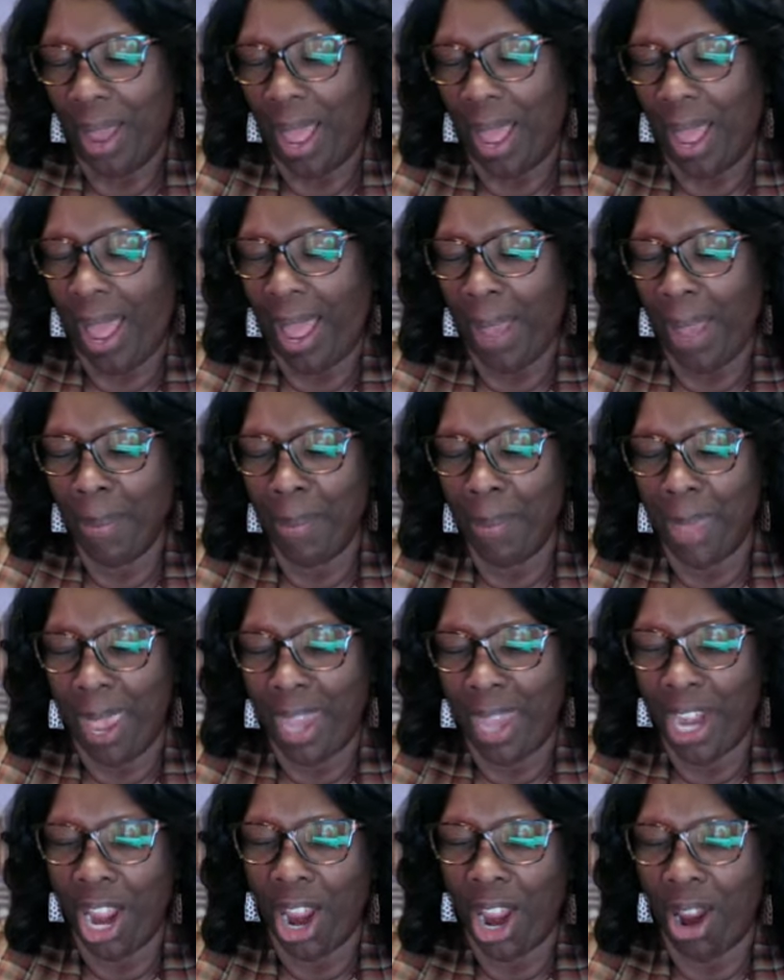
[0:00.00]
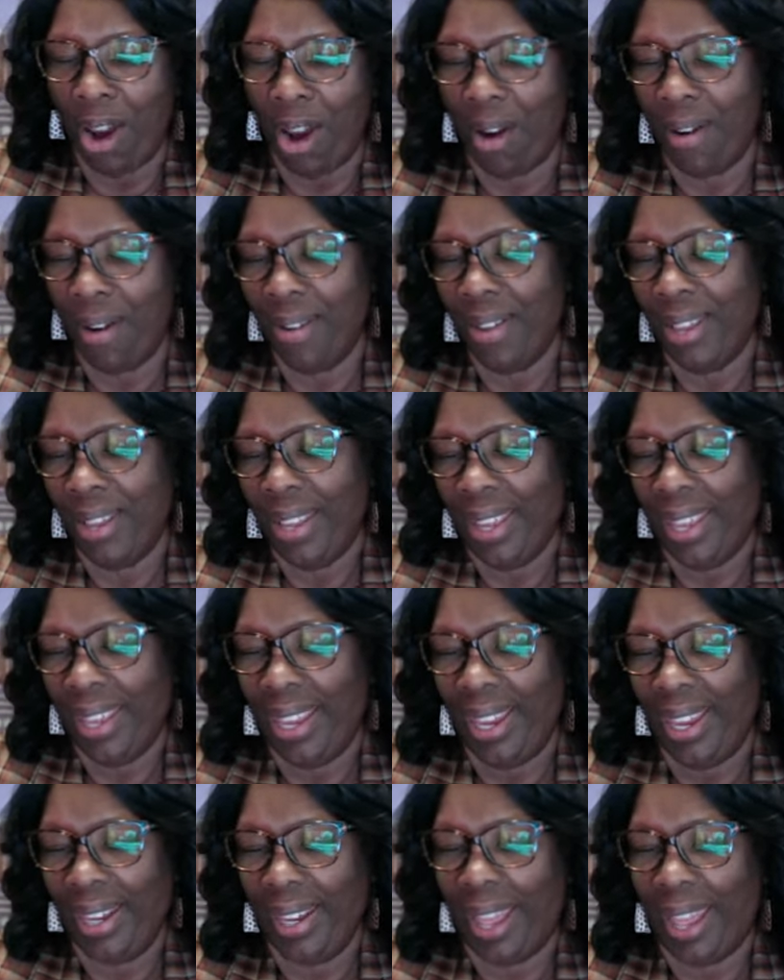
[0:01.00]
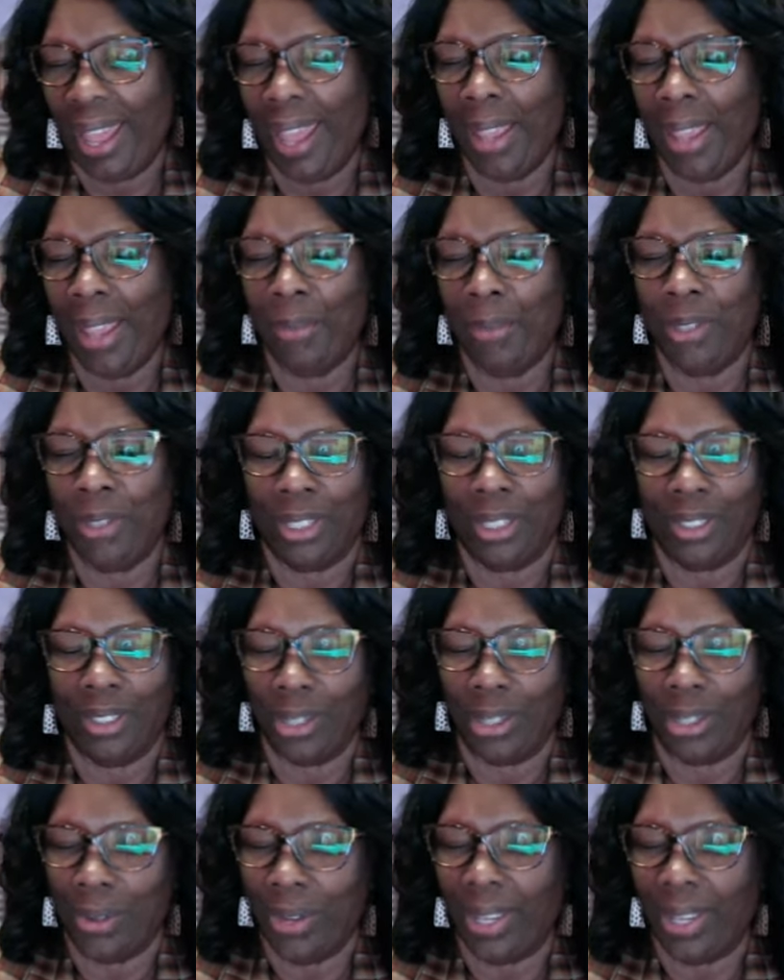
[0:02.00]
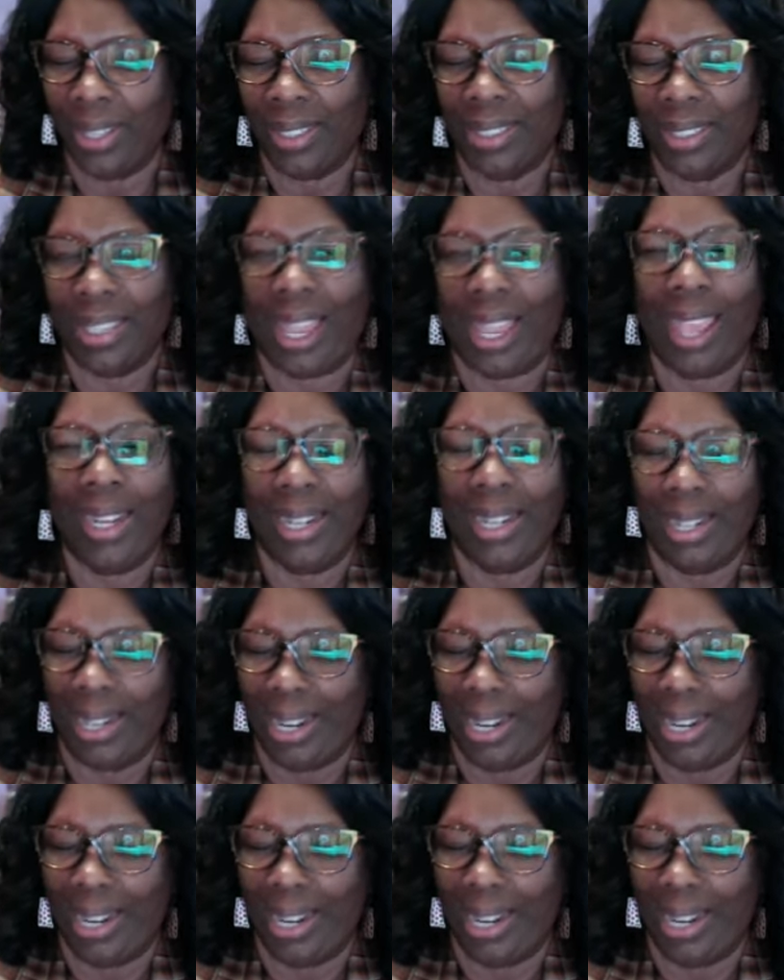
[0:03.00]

I met her and I am just so excited,